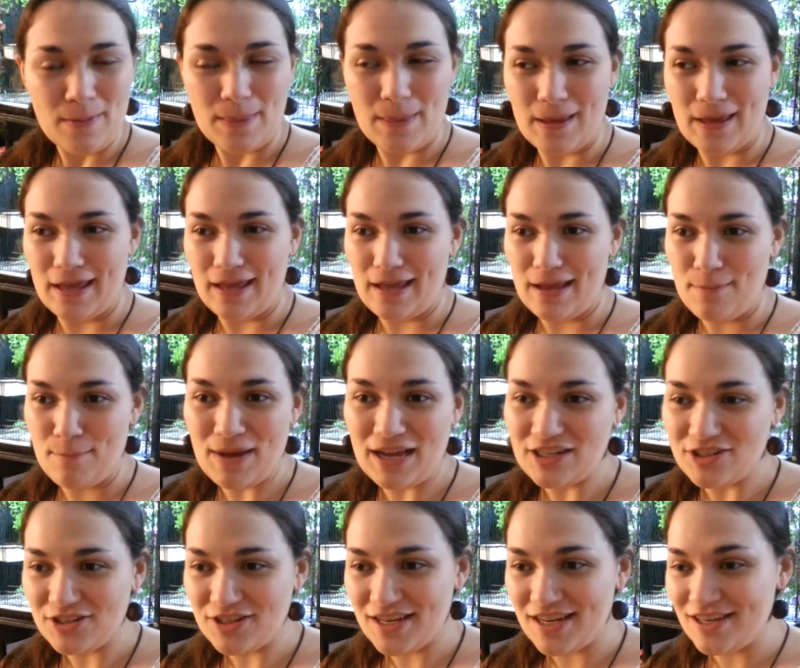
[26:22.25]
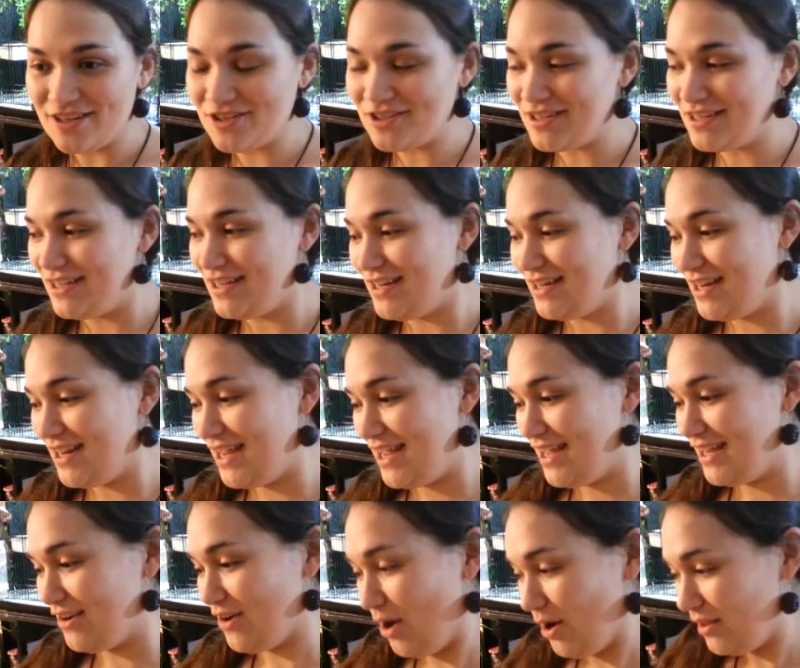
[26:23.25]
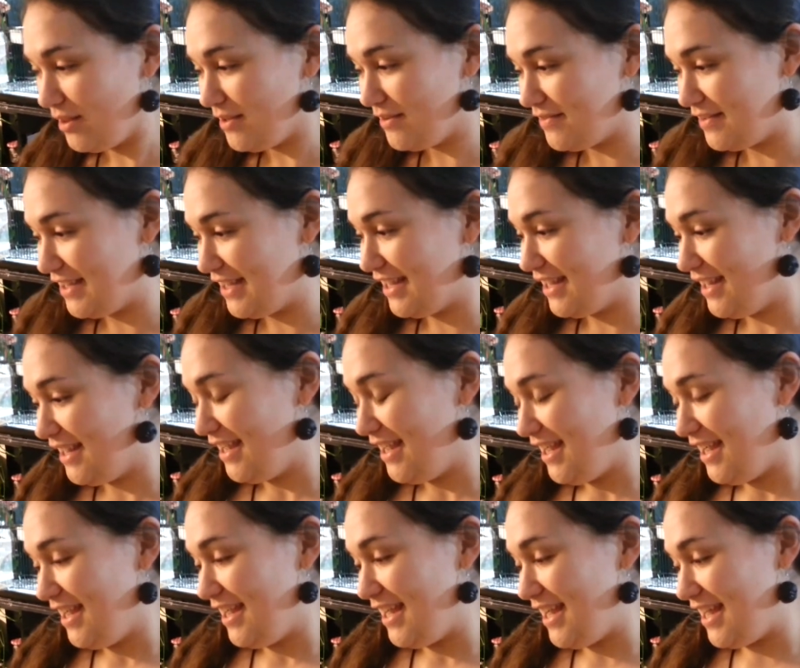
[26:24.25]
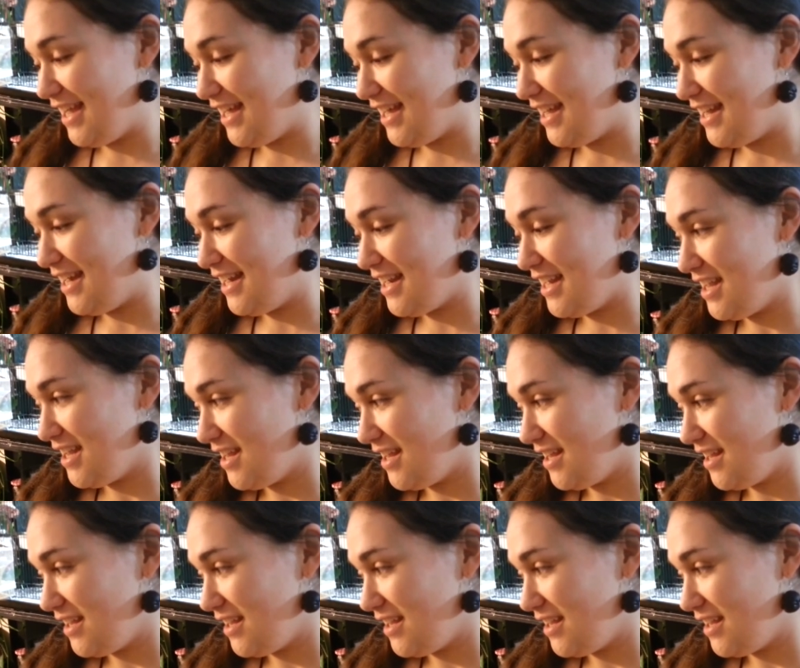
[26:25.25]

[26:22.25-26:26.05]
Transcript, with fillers: the imagination and all of it and